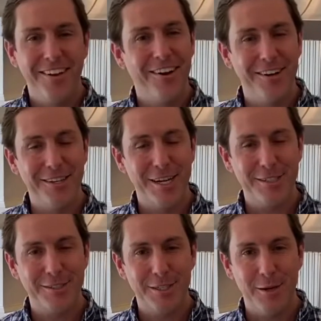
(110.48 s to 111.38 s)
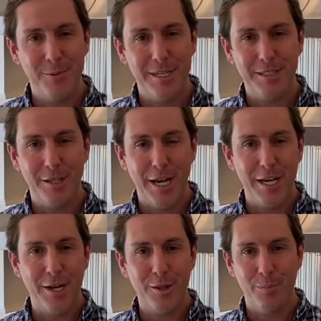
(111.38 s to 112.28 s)
All right, the next step is
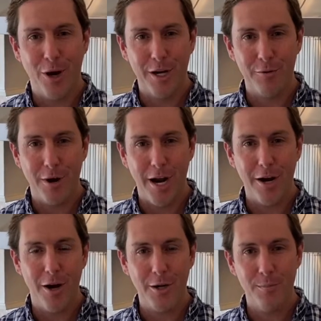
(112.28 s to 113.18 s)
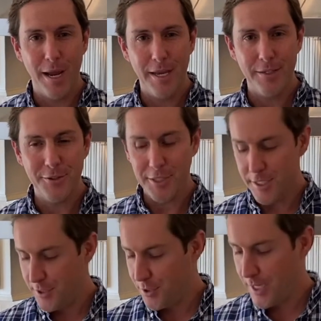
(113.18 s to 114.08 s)
laying out the party rye on your baking sheets.